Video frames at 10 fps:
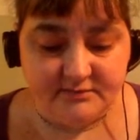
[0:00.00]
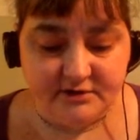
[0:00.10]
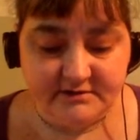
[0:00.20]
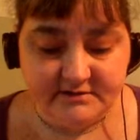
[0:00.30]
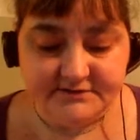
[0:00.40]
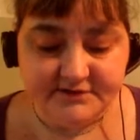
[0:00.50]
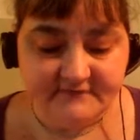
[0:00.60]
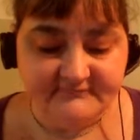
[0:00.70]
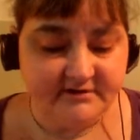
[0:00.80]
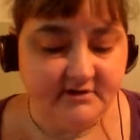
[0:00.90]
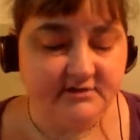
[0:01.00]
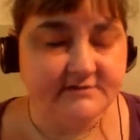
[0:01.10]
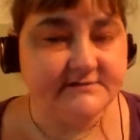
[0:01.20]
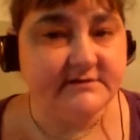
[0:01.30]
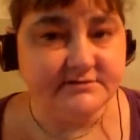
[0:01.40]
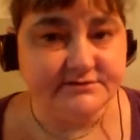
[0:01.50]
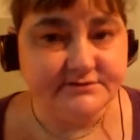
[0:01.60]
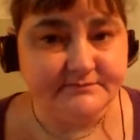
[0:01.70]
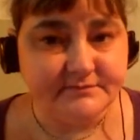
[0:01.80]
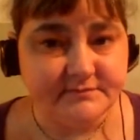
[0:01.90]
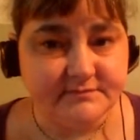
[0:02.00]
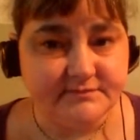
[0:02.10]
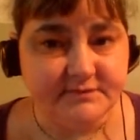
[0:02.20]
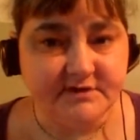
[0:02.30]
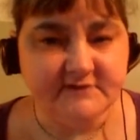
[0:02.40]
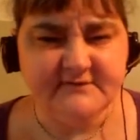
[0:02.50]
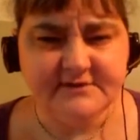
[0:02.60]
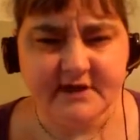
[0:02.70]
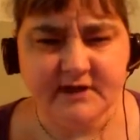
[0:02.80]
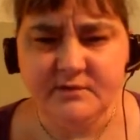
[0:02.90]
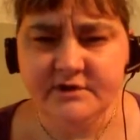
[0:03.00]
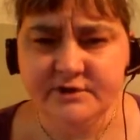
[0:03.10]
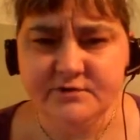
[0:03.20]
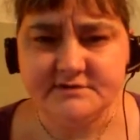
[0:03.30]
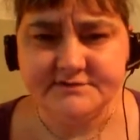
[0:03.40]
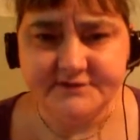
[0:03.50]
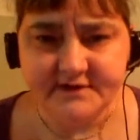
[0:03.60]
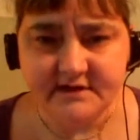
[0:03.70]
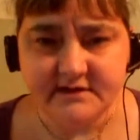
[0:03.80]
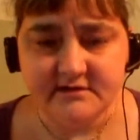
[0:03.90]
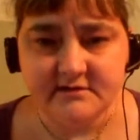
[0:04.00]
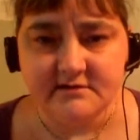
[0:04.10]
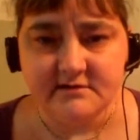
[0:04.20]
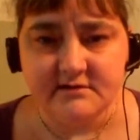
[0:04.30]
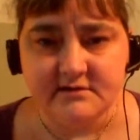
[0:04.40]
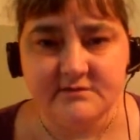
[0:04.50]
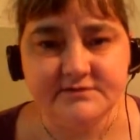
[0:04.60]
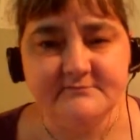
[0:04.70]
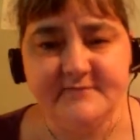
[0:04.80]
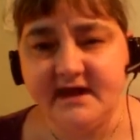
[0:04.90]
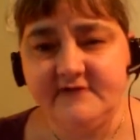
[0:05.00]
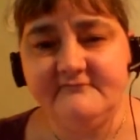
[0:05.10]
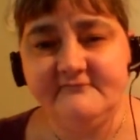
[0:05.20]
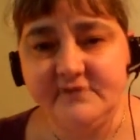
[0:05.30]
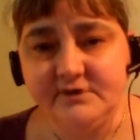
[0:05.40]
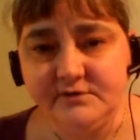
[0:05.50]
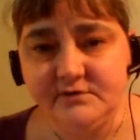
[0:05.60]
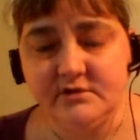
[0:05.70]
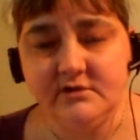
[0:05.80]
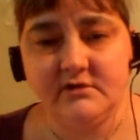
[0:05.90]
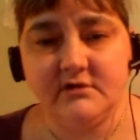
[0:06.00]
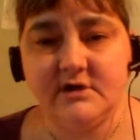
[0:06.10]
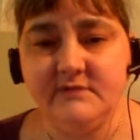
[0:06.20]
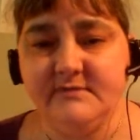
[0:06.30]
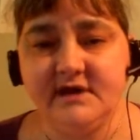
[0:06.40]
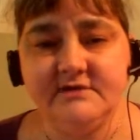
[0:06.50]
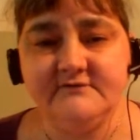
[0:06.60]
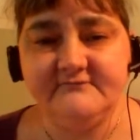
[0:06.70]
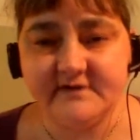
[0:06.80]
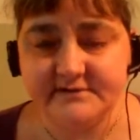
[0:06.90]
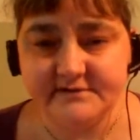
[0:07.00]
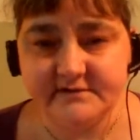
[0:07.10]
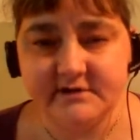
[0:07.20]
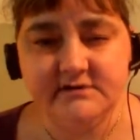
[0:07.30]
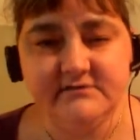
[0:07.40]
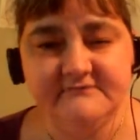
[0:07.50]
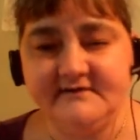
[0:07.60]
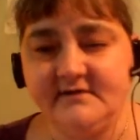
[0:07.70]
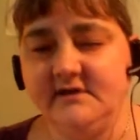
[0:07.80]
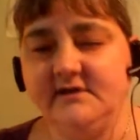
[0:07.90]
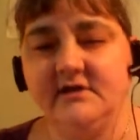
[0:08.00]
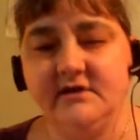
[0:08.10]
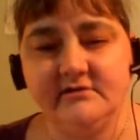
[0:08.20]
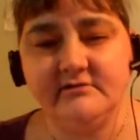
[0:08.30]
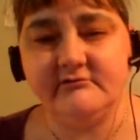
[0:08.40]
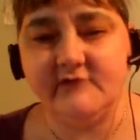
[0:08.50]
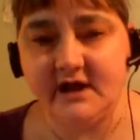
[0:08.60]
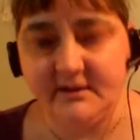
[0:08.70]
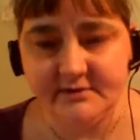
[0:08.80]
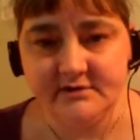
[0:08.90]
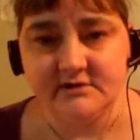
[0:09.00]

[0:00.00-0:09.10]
Put yourself in our shoes. Think of a time when you were sick with a bad flu or a bad infection and you felt like utter crap.